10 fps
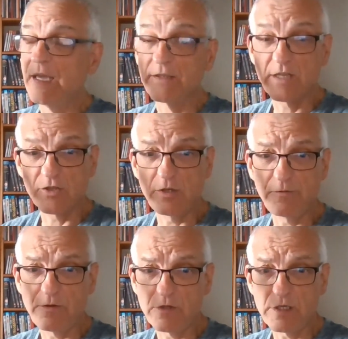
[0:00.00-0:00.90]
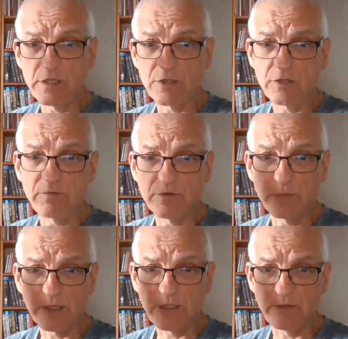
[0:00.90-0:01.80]
It's actually a first edition
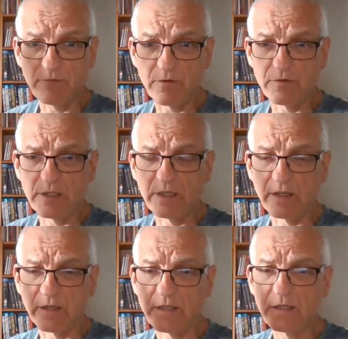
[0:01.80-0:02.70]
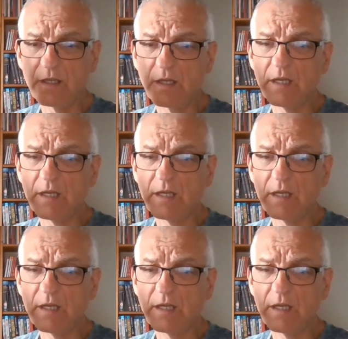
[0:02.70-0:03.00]
from 1959.